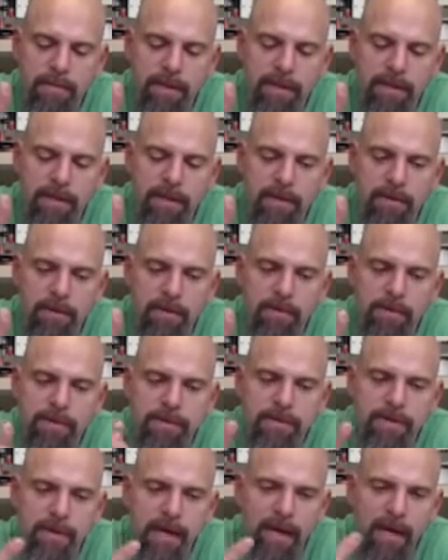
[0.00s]
but the old
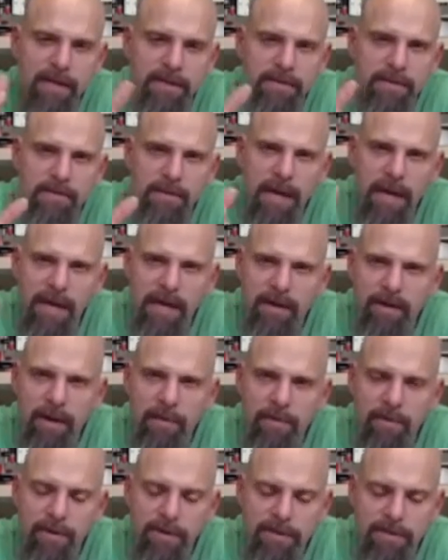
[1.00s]
ones had some hand
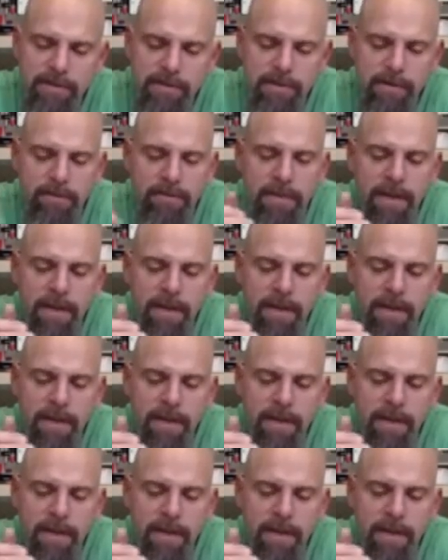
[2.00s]
operations.